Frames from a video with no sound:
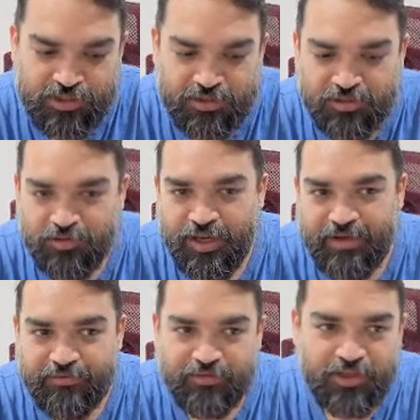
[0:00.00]
You have
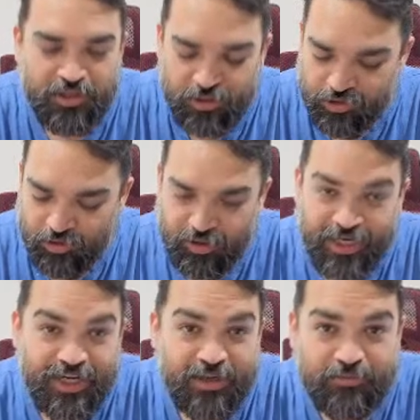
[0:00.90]
your
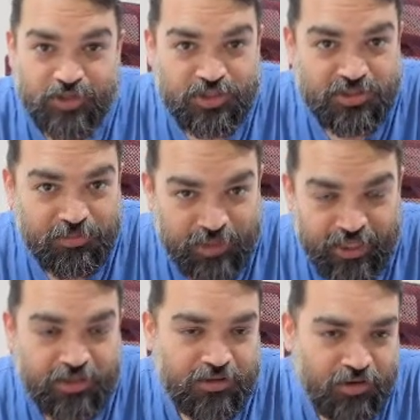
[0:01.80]
LLM, which is the
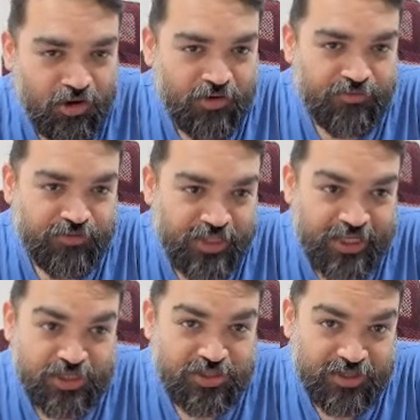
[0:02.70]
brain of the
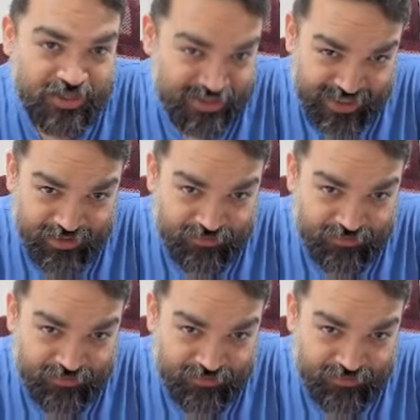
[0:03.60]
agent itself,